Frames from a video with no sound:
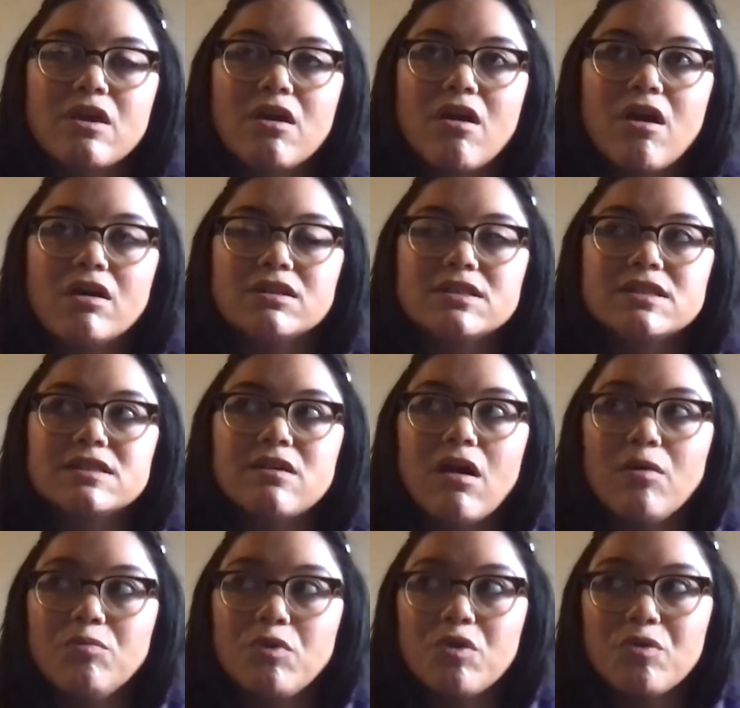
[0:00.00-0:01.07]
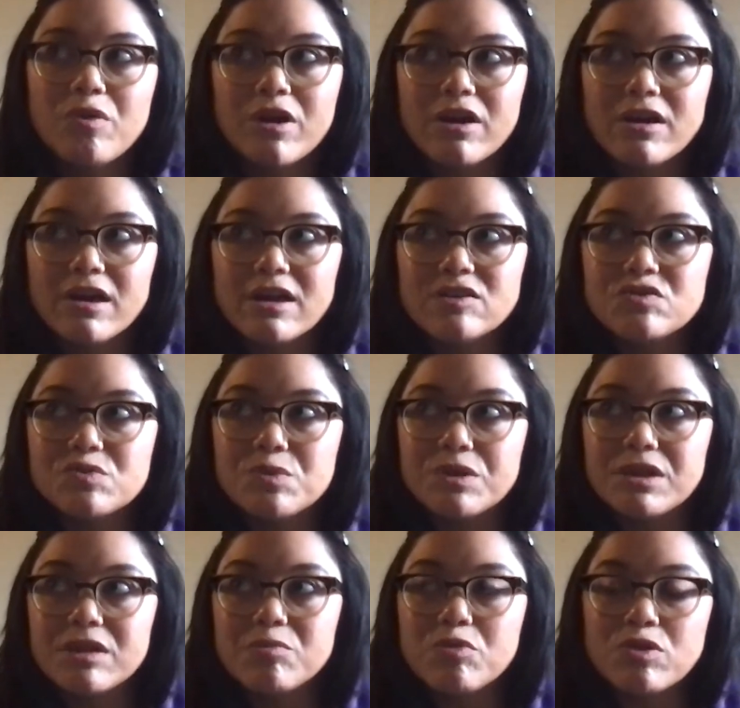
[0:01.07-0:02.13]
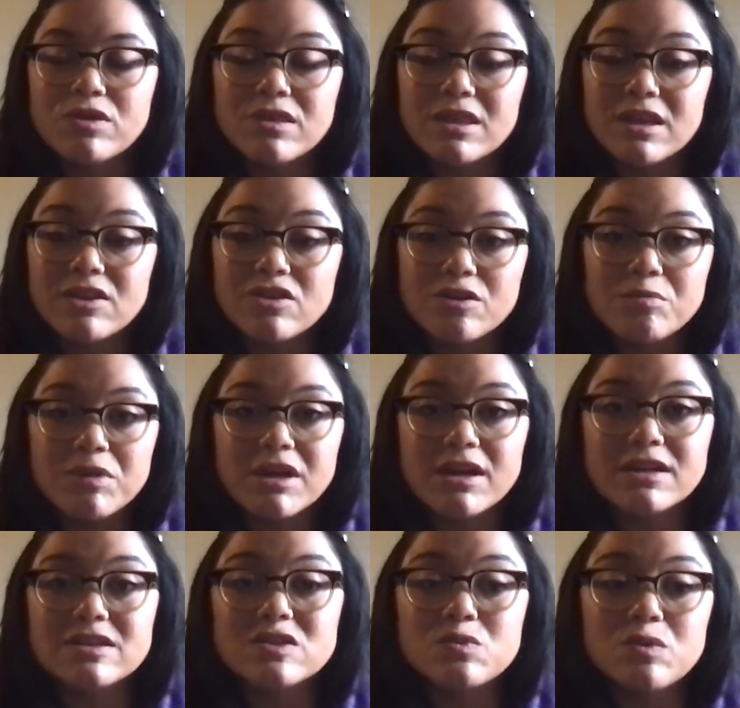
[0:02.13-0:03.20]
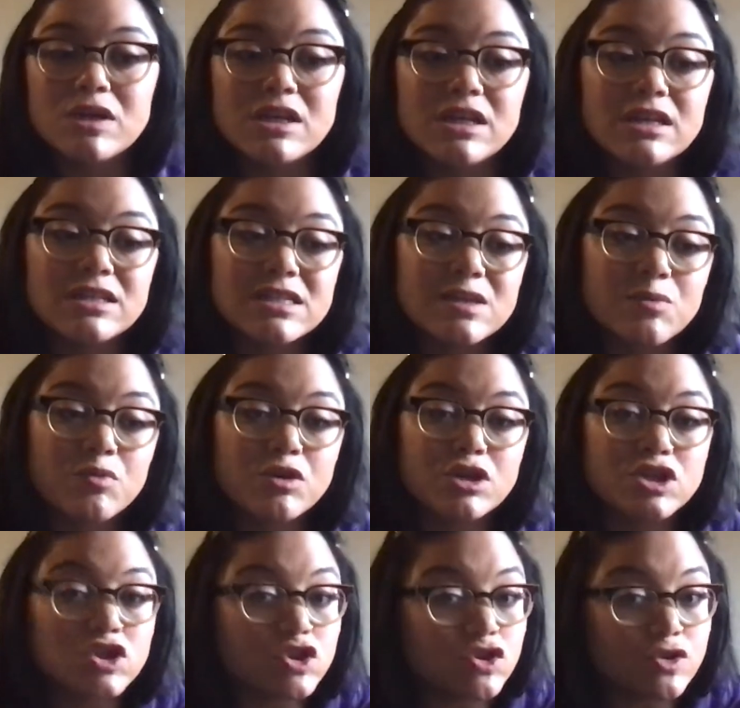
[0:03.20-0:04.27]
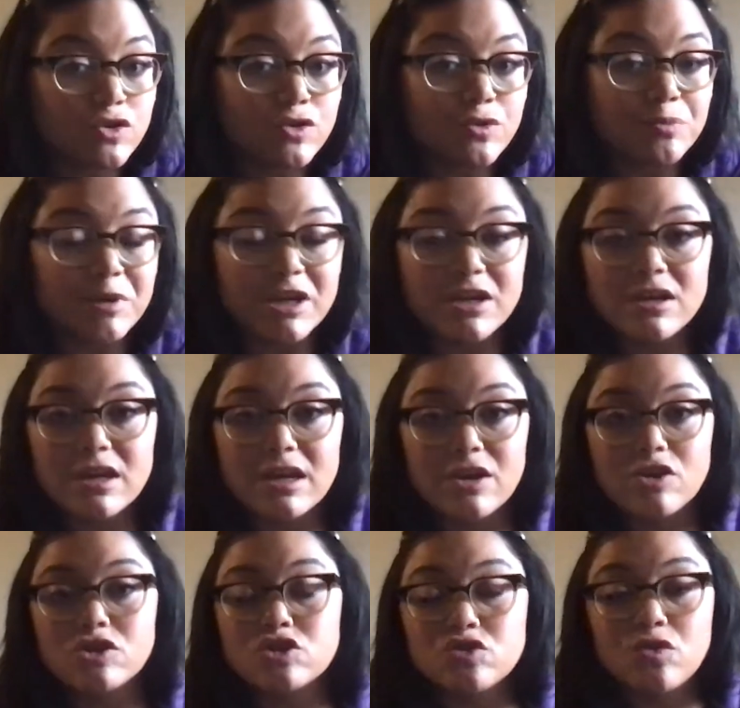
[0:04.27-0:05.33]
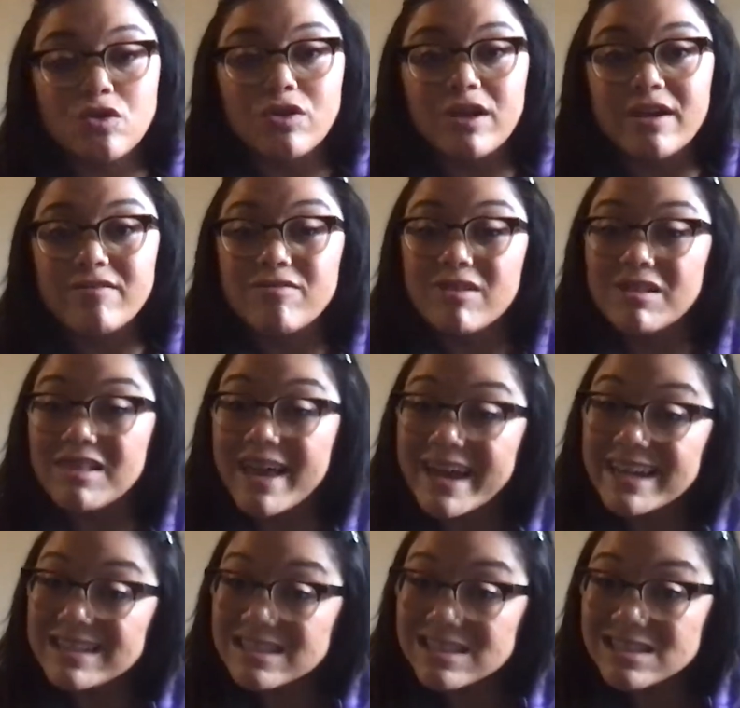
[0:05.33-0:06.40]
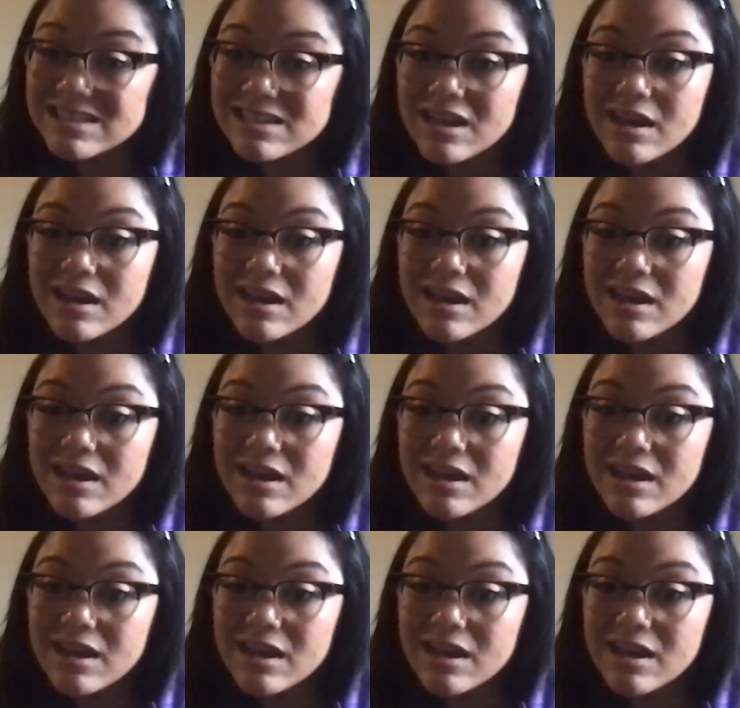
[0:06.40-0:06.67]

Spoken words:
ensemble work is really important in theater because we need someone to be in control of the lights.